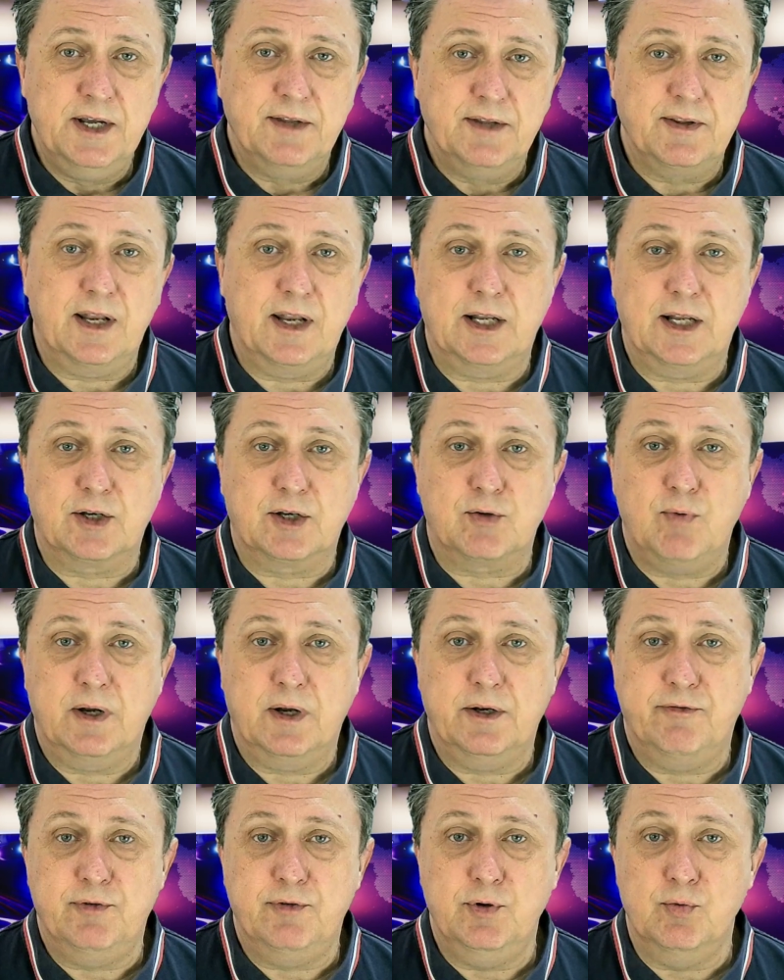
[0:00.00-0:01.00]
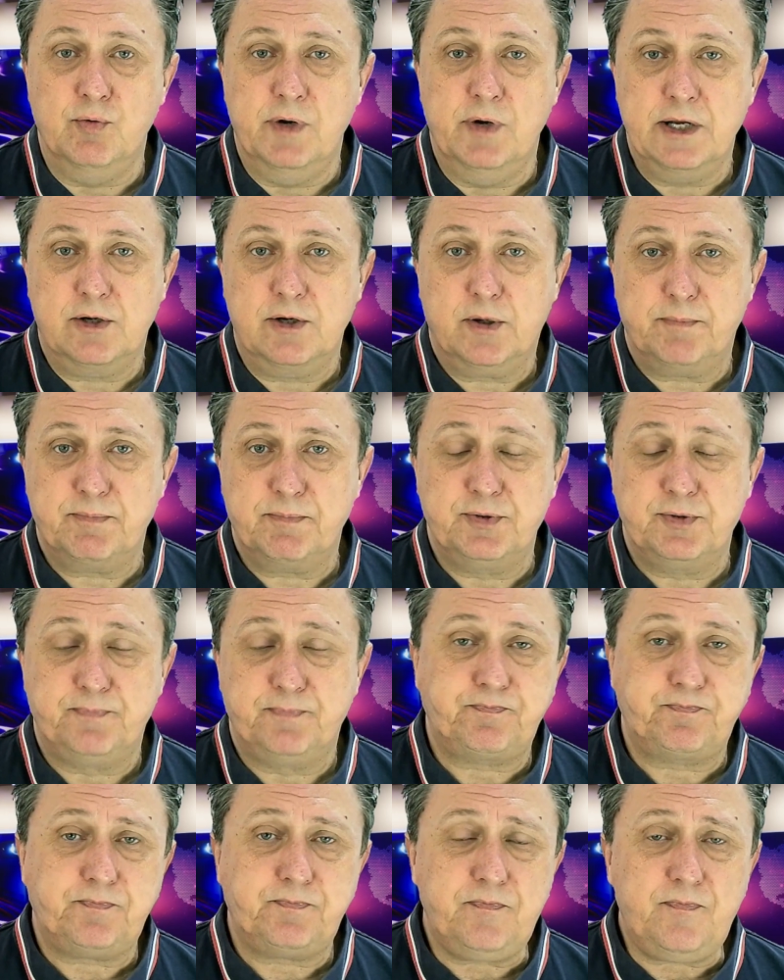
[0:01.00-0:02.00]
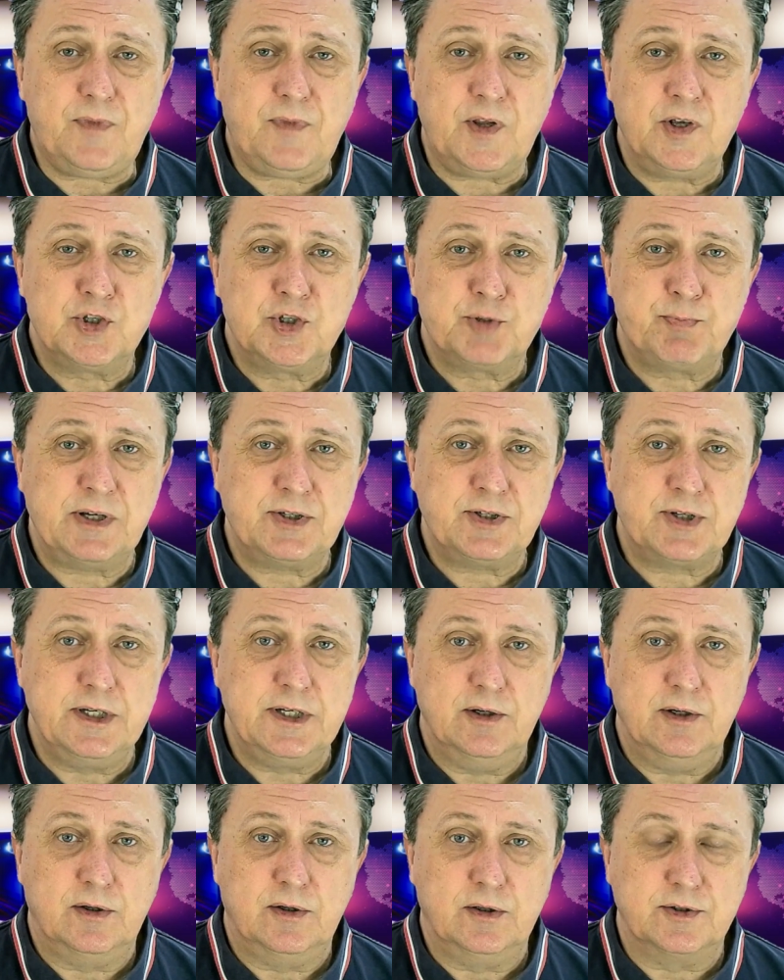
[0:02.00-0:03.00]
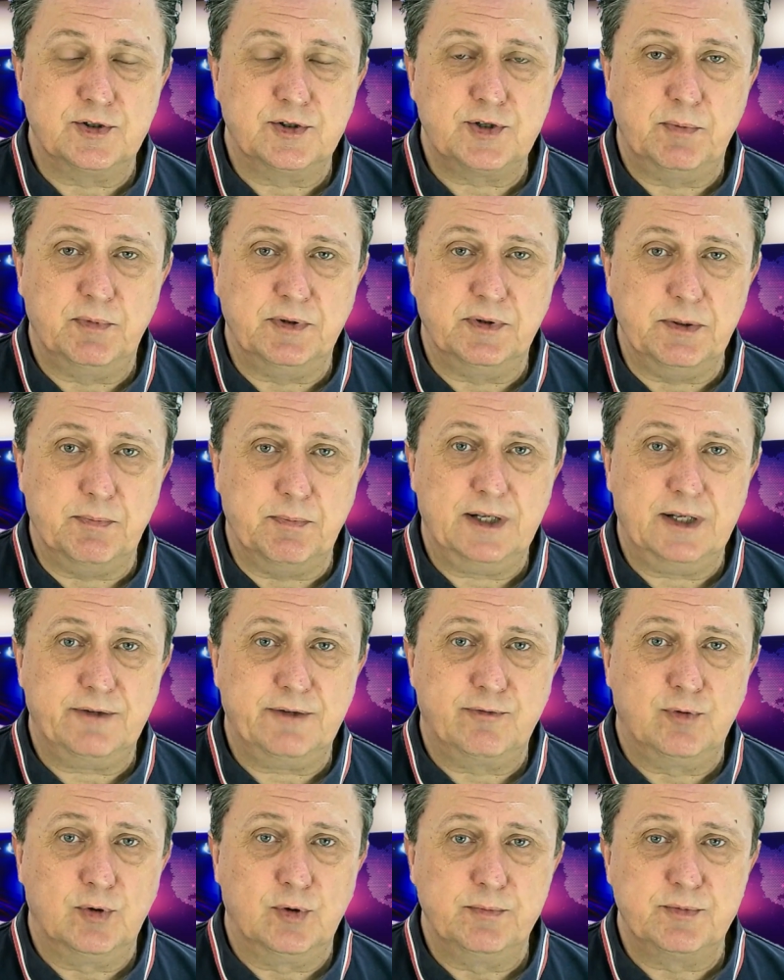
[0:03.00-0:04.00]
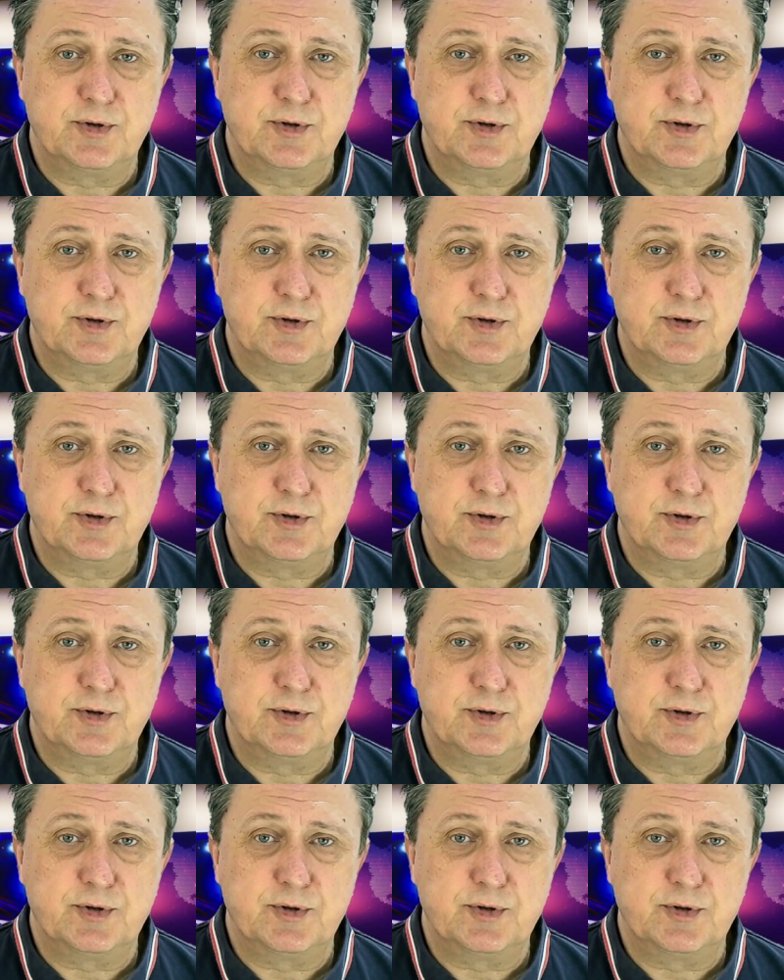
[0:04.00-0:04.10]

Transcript: That had quite a few hiccups, especially on some of the platforms.